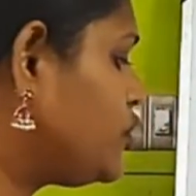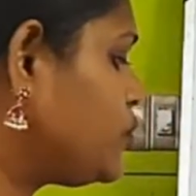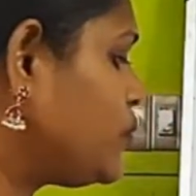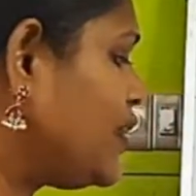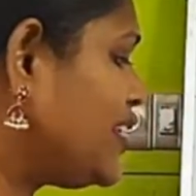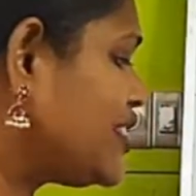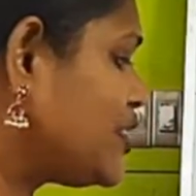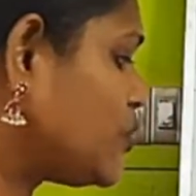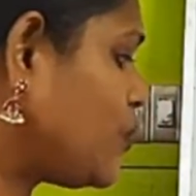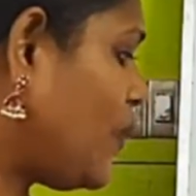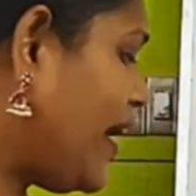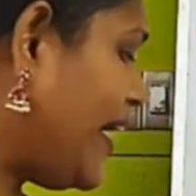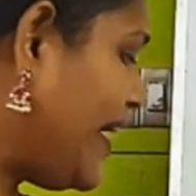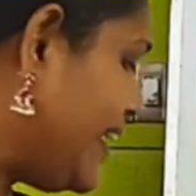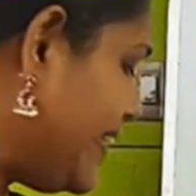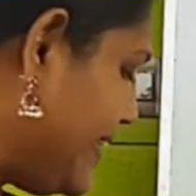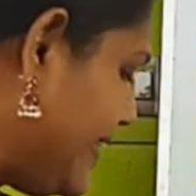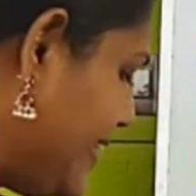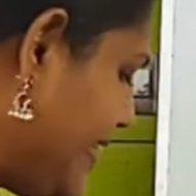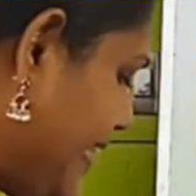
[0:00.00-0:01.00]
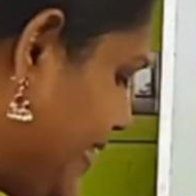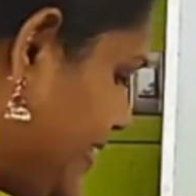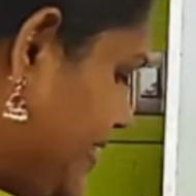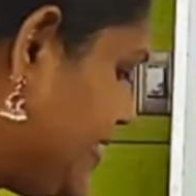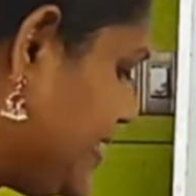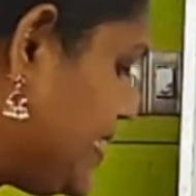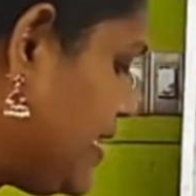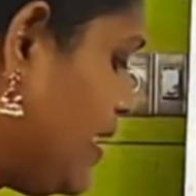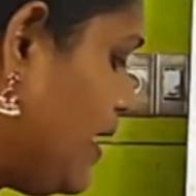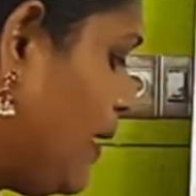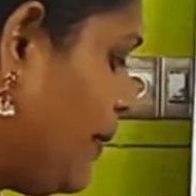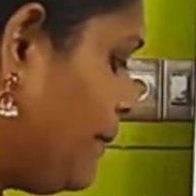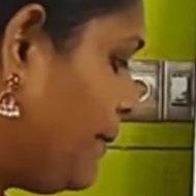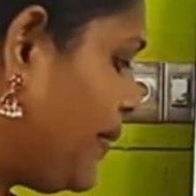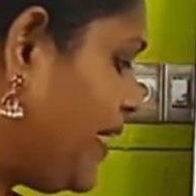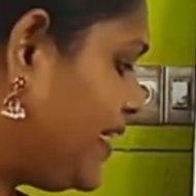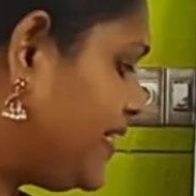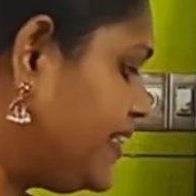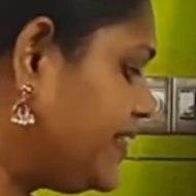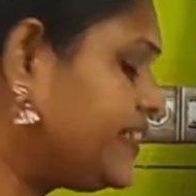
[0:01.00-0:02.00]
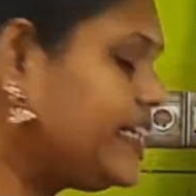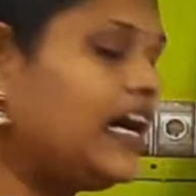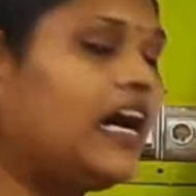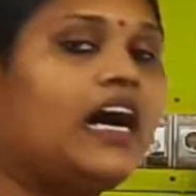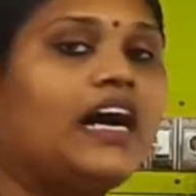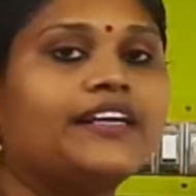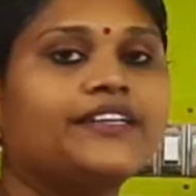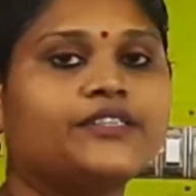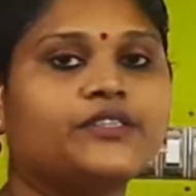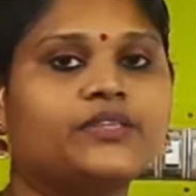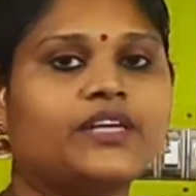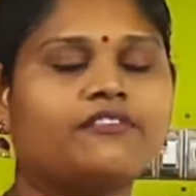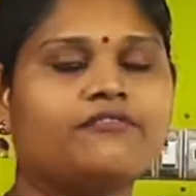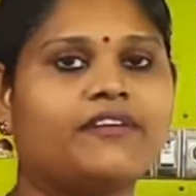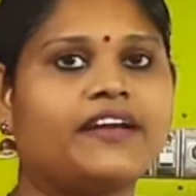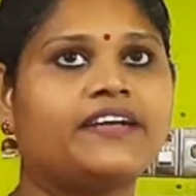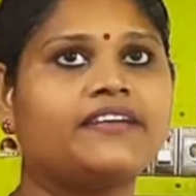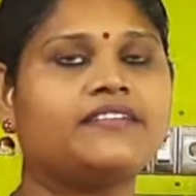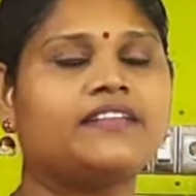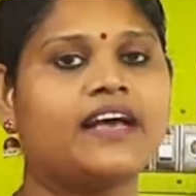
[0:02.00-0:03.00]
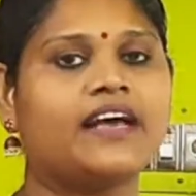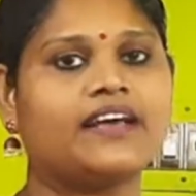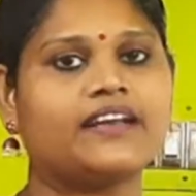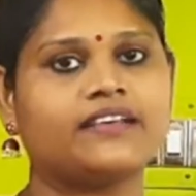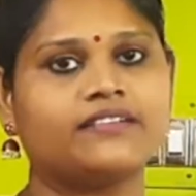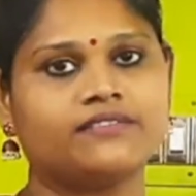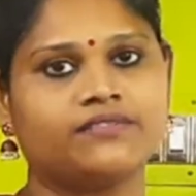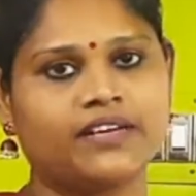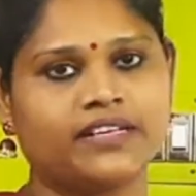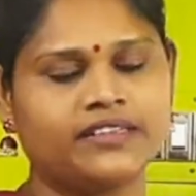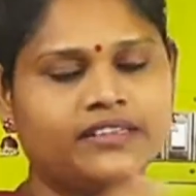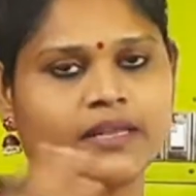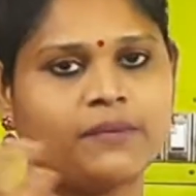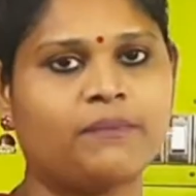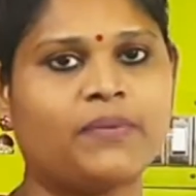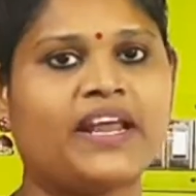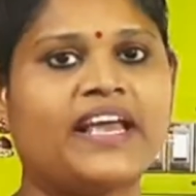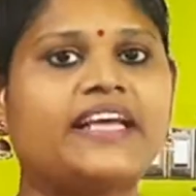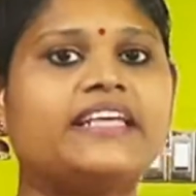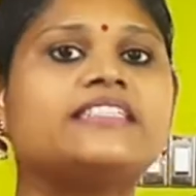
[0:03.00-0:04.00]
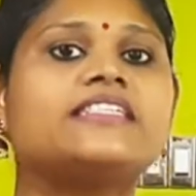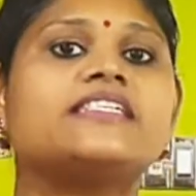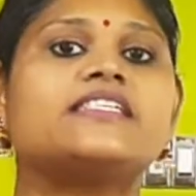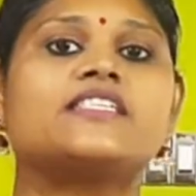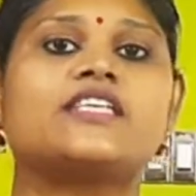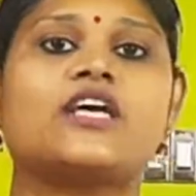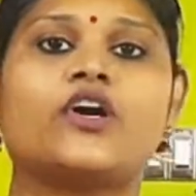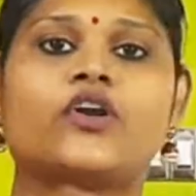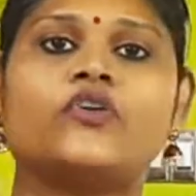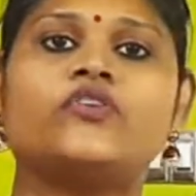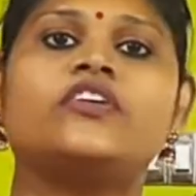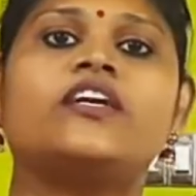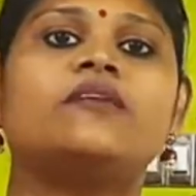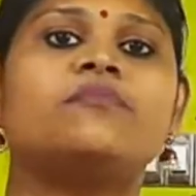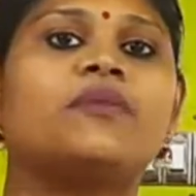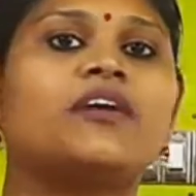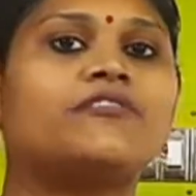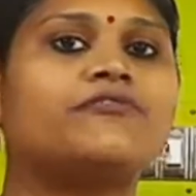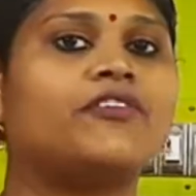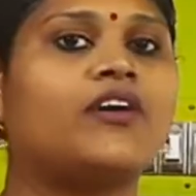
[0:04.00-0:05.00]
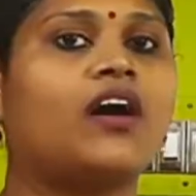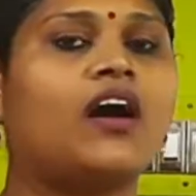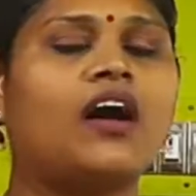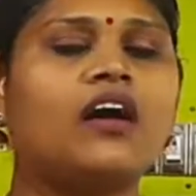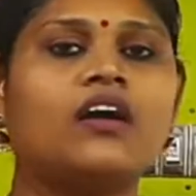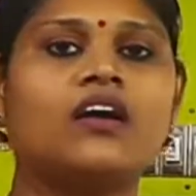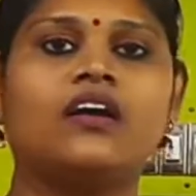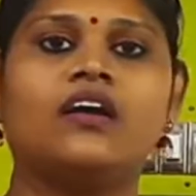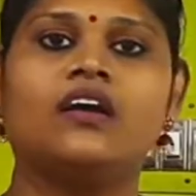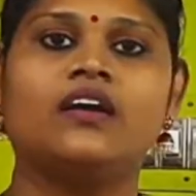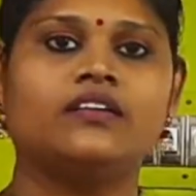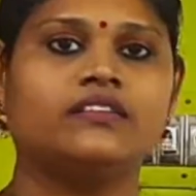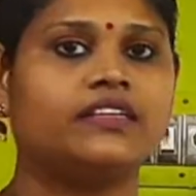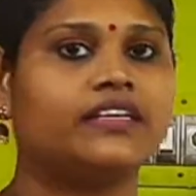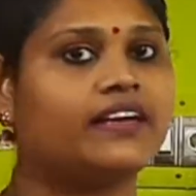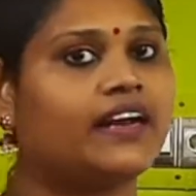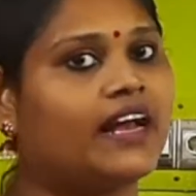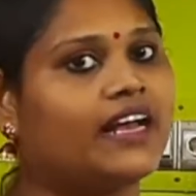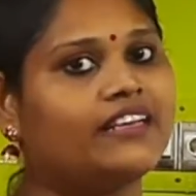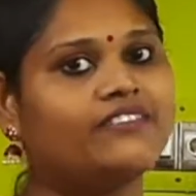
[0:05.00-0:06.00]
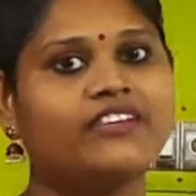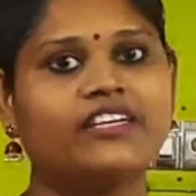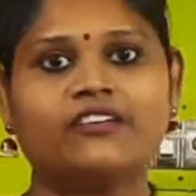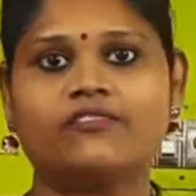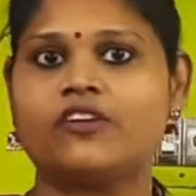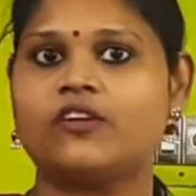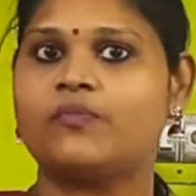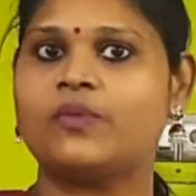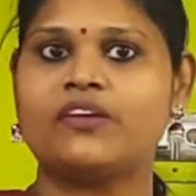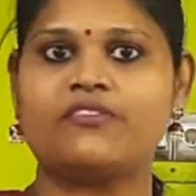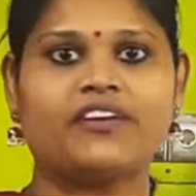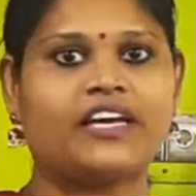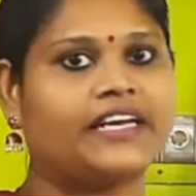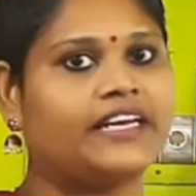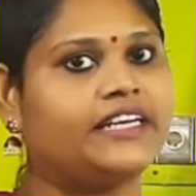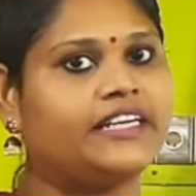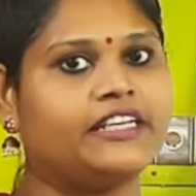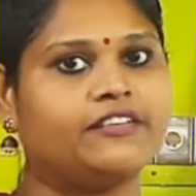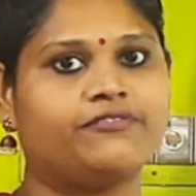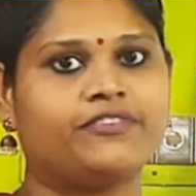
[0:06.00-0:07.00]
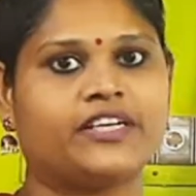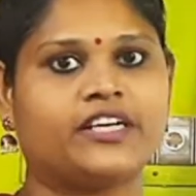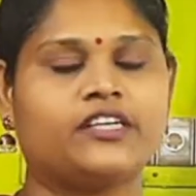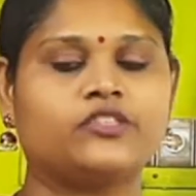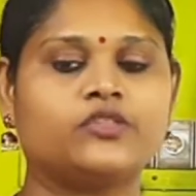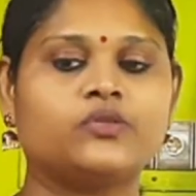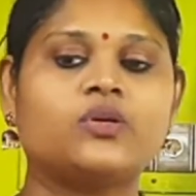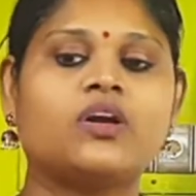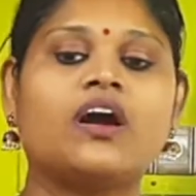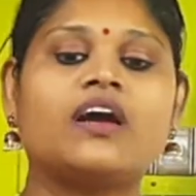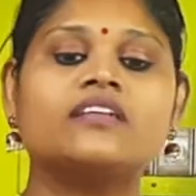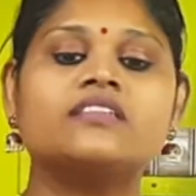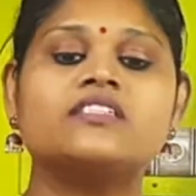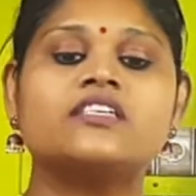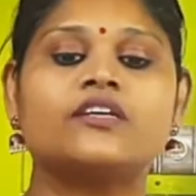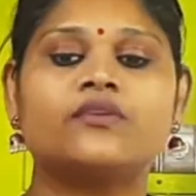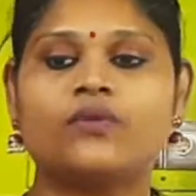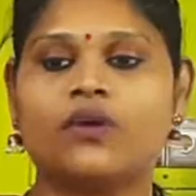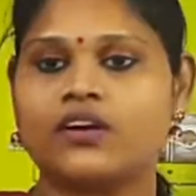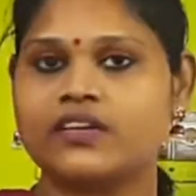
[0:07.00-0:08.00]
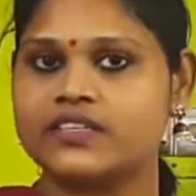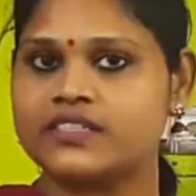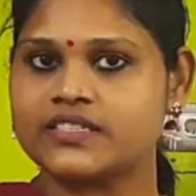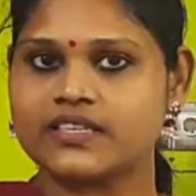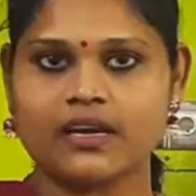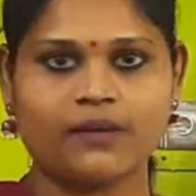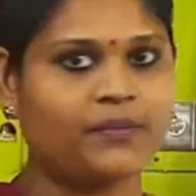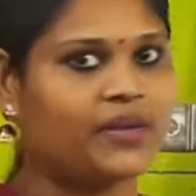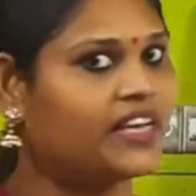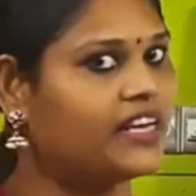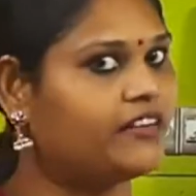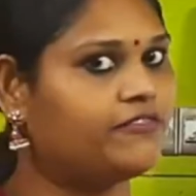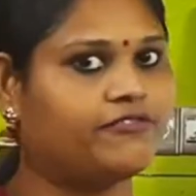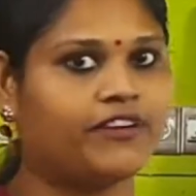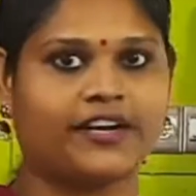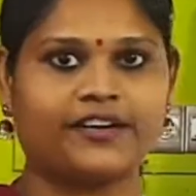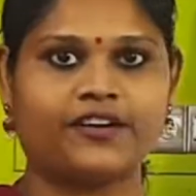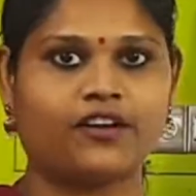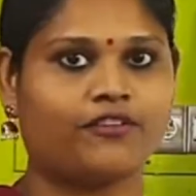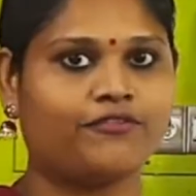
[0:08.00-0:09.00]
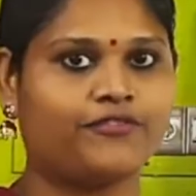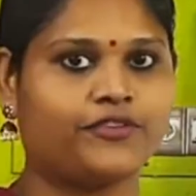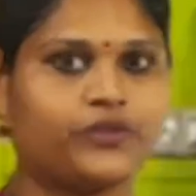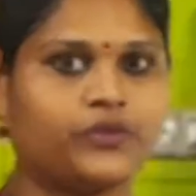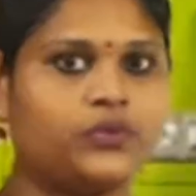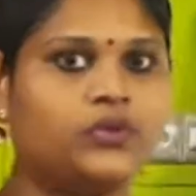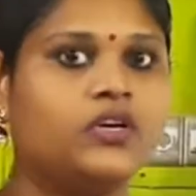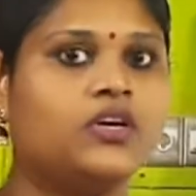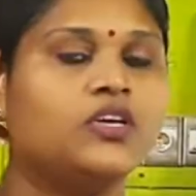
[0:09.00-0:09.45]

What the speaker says: was quite dense, made it hard to drive. When the place is surrounded by fog, the driving will be very difficult. You can't see what is coming in front of you.